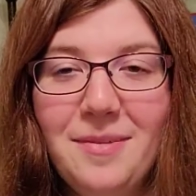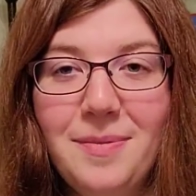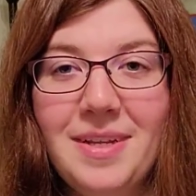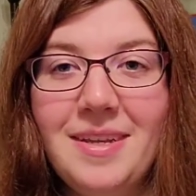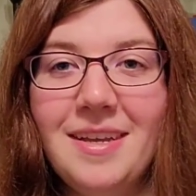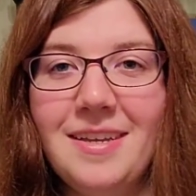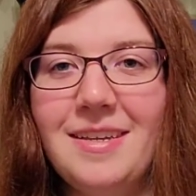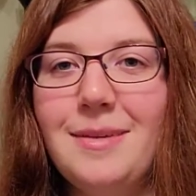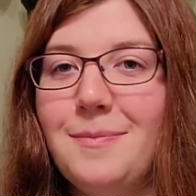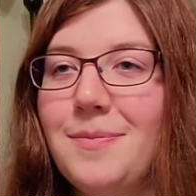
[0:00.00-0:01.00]
But yeah, I
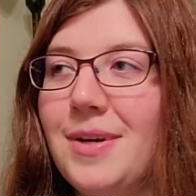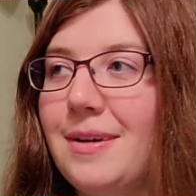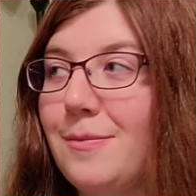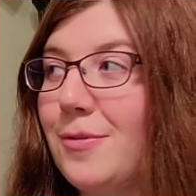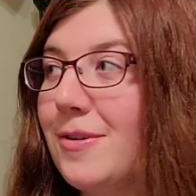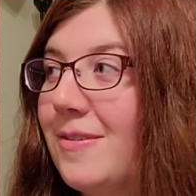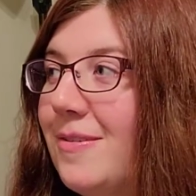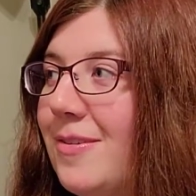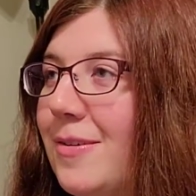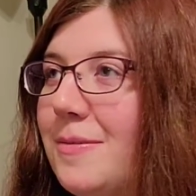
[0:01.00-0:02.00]
keep buying more,
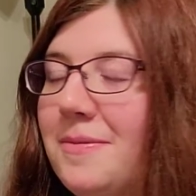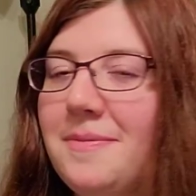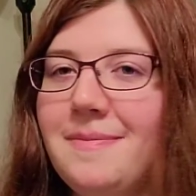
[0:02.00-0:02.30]
so.